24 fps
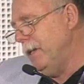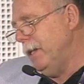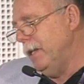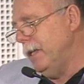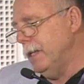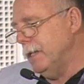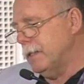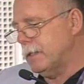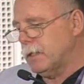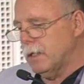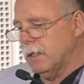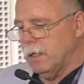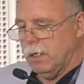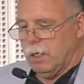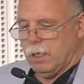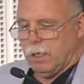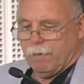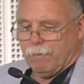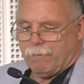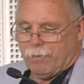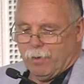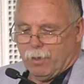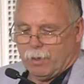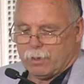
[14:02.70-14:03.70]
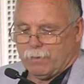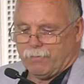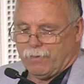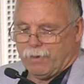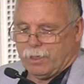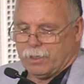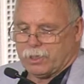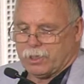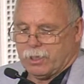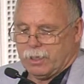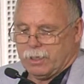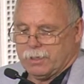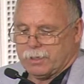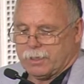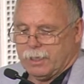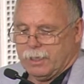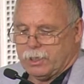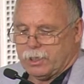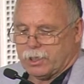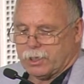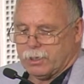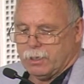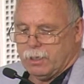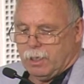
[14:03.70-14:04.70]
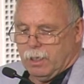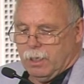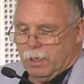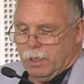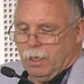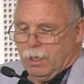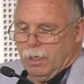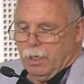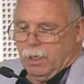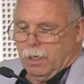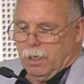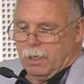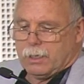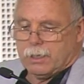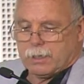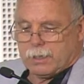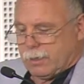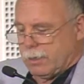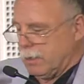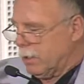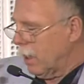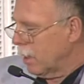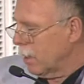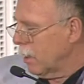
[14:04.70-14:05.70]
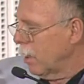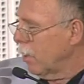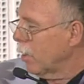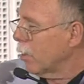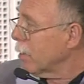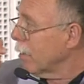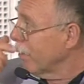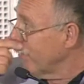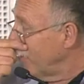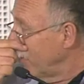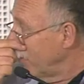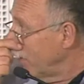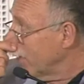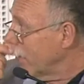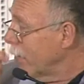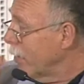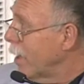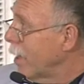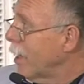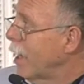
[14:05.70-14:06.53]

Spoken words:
need further functionalization. That has done a lot of work, you are